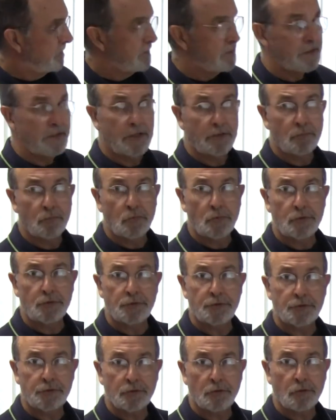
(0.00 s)
that would
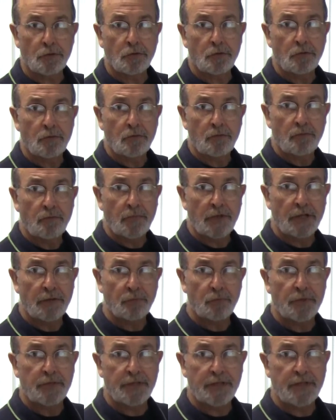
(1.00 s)
show that
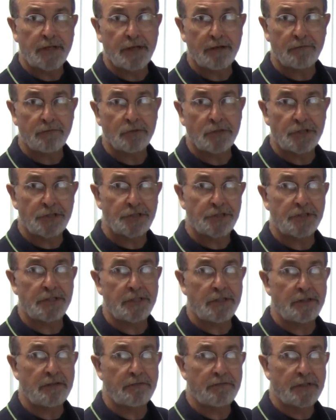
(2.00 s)
we have
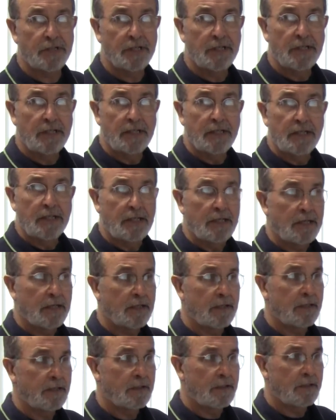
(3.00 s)
received
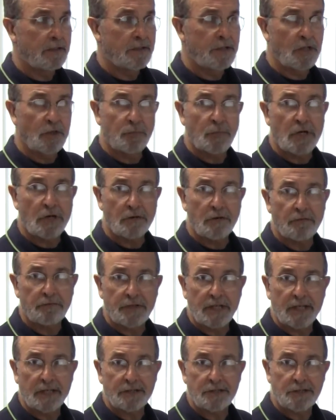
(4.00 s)
the amount of
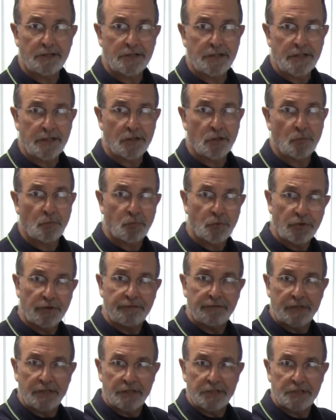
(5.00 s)
that sale
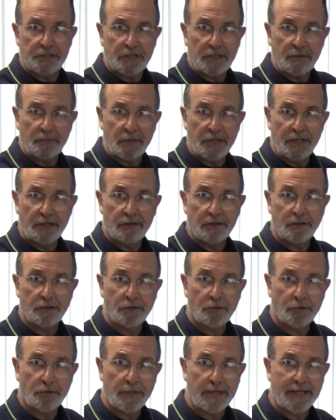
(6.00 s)
previously made on
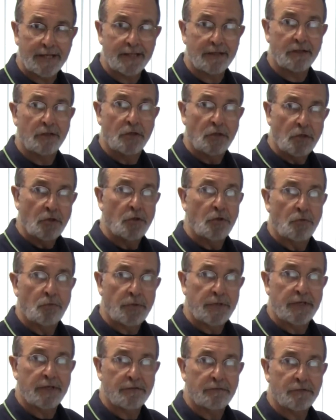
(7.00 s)
credit.
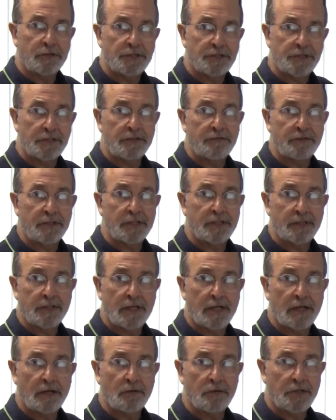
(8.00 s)
We have received it
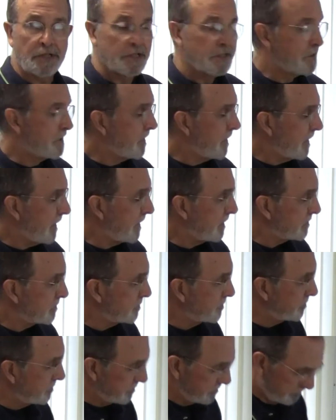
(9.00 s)
now in
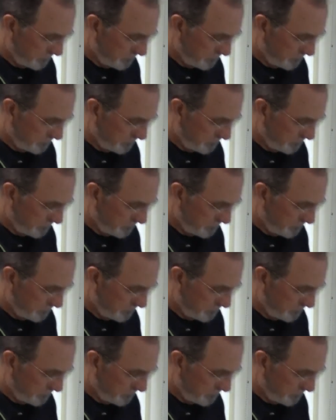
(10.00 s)
cash,